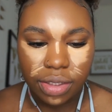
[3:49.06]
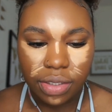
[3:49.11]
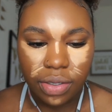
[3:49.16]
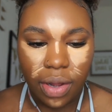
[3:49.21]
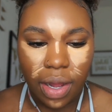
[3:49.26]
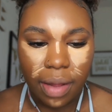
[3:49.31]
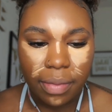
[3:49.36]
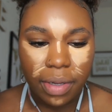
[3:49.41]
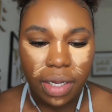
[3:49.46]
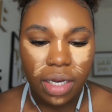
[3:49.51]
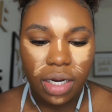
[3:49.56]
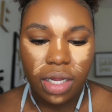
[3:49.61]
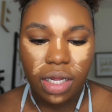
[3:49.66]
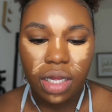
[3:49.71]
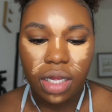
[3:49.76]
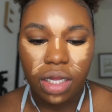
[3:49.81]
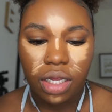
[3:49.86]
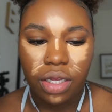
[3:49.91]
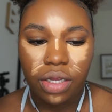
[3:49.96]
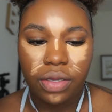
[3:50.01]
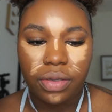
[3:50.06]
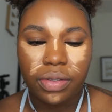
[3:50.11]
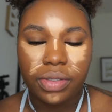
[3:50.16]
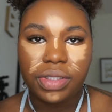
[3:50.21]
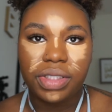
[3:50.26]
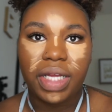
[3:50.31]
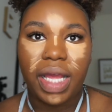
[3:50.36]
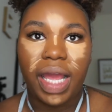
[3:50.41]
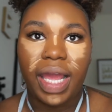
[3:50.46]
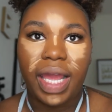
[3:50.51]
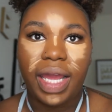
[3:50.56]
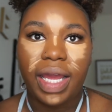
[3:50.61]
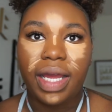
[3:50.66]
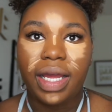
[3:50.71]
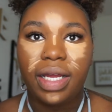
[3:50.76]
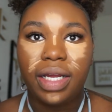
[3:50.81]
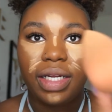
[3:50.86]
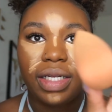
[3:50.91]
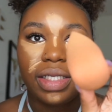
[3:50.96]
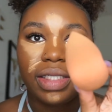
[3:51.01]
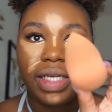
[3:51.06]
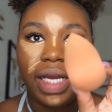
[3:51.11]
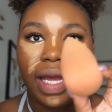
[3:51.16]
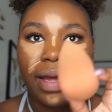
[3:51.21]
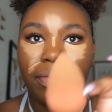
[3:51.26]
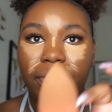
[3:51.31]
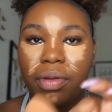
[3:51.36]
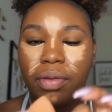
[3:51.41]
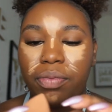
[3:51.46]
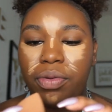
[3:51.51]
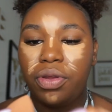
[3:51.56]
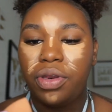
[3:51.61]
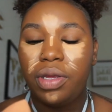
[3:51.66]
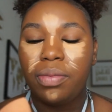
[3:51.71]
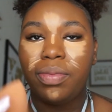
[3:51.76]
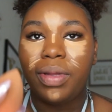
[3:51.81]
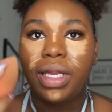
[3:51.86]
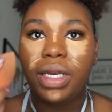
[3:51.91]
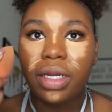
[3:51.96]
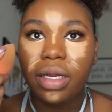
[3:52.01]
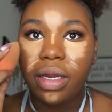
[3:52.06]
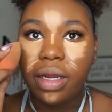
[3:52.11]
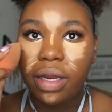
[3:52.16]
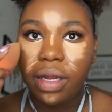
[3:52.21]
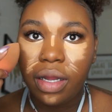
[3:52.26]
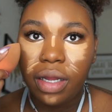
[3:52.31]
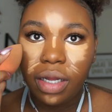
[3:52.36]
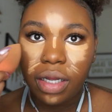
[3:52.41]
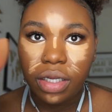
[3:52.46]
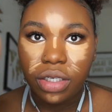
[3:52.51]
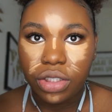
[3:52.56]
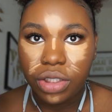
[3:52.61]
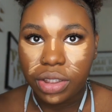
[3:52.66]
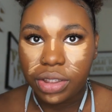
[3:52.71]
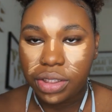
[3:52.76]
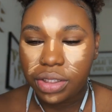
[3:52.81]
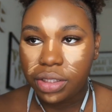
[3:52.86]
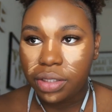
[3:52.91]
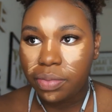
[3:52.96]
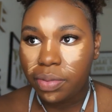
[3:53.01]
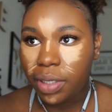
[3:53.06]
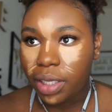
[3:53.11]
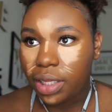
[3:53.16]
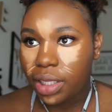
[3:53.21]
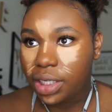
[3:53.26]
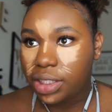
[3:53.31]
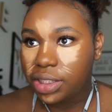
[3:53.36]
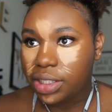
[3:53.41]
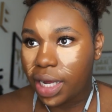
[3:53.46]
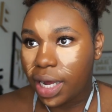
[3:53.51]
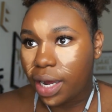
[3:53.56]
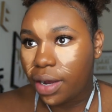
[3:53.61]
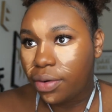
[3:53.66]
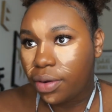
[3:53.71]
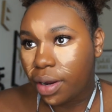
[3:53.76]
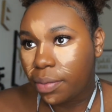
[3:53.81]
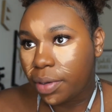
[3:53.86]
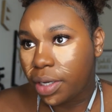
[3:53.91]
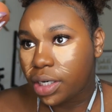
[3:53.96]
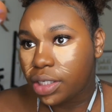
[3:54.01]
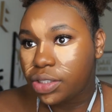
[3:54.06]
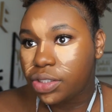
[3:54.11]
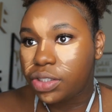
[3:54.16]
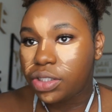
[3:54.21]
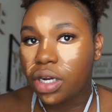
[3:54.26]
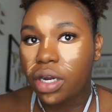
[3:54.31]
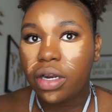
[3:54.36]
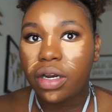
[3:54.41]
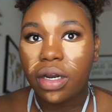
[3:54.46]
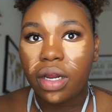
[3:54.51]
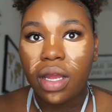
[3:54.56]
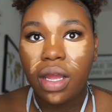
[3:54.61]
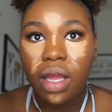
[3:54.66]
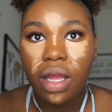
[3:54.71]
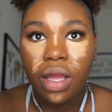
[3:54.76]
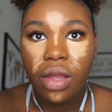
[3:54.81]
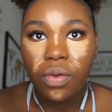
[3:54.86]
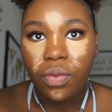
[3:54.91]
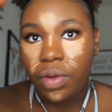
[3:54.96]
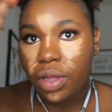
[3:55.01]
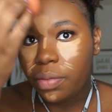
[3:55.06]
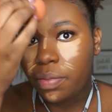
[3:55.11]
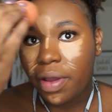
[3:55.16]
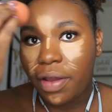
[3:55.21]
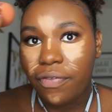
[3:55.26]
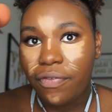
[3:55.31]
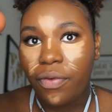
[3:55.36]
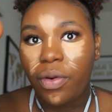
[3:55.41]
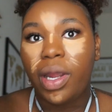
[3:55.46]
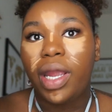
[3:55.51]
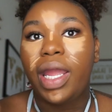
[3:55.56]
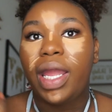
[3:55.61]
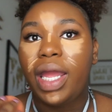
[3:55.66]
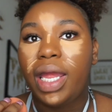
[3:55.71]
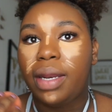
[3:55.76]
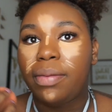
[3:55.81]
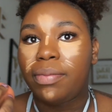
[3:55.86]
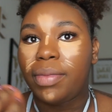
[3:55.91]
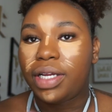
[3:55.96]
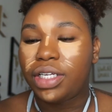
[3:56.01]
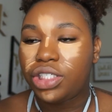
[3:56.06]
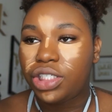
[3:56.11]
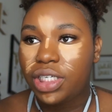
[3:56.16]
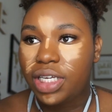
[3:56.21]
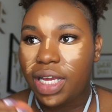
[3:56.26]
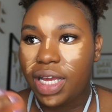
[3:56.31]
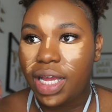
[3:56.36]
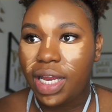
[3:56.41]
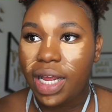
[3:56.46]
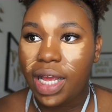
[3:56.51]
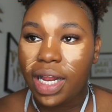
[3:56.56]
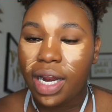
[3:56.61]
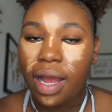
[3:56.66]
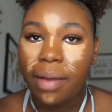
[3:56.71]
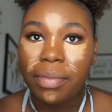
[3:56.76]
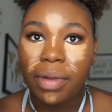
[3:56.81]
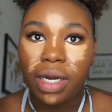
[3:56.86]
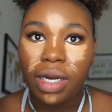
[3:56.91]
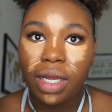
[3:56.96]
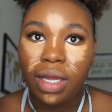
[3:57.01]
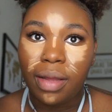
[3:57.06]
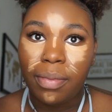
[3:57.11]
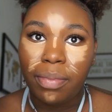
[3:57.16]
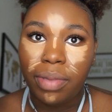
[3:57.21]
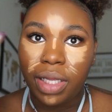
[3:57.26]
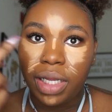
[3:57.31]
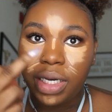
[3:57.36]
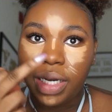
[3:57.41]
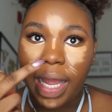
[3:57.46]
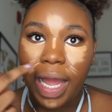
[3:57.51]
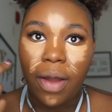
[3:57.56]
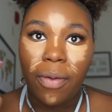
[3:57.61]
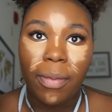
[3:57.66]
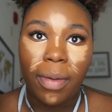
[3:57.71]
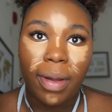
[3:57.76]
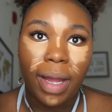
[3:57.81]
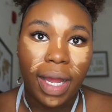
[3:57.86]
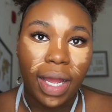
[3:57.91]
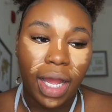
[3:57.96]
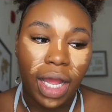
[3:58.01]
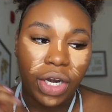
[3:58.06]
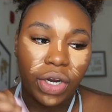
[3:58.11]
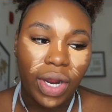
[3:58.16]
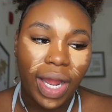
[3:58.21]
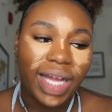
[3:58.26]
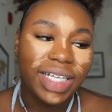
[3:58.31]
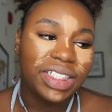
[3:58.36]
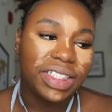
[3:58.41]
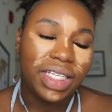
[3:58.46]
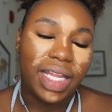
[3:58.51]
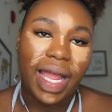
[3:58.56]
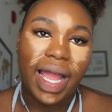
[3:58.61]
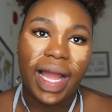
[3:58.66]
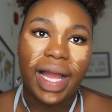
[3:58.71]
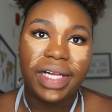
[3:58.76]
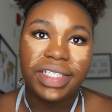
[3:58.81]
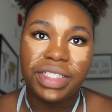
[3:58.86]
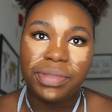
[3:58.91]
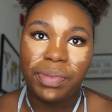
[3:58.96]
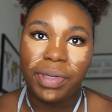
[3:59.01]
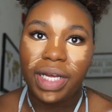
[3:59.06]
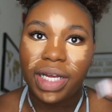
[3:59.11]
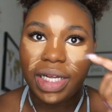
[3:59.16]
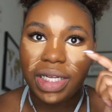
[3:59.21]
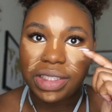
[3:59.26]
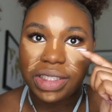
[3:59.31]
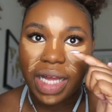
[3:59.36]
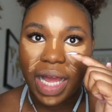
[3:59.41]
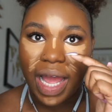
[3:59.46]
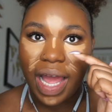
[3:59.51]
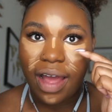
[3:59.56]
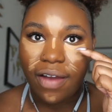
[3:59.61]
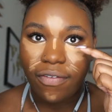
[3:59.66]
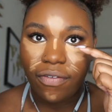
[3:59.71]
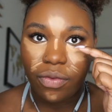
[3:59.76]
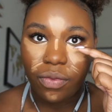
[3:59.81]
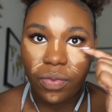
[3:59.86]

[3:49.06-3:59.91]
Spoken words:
And so I'm gonna use a damp beauty blender just to blend this out. I'm gonna start with my forehead, my chin, and I'm gonna blend out my under eyes last because I